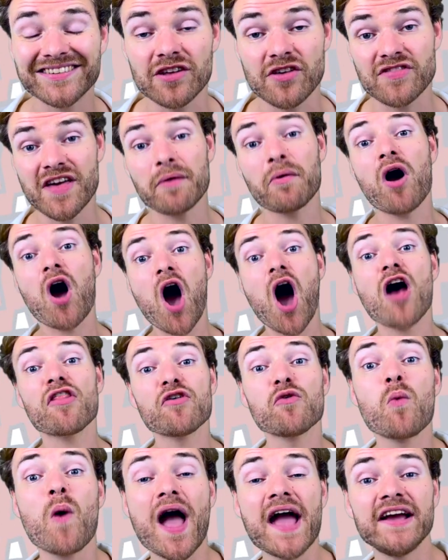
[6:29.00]
there are other
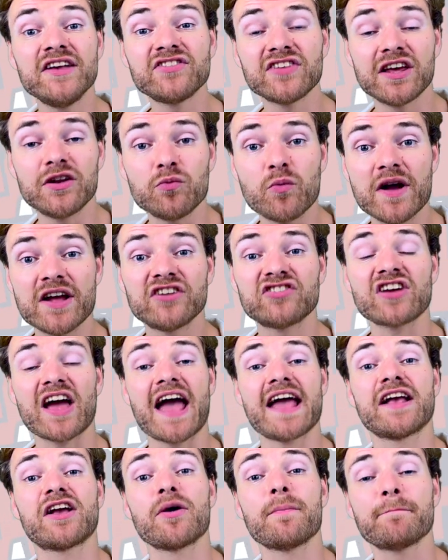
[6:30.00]
ways in which a
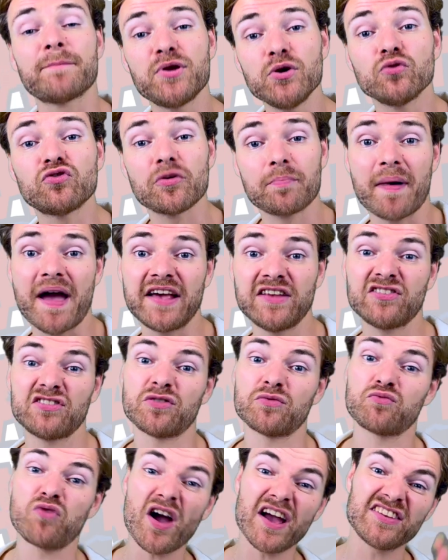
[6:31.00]
computer-based
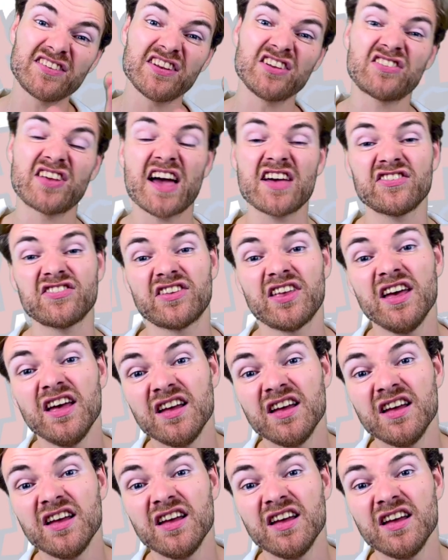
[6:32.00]
writing test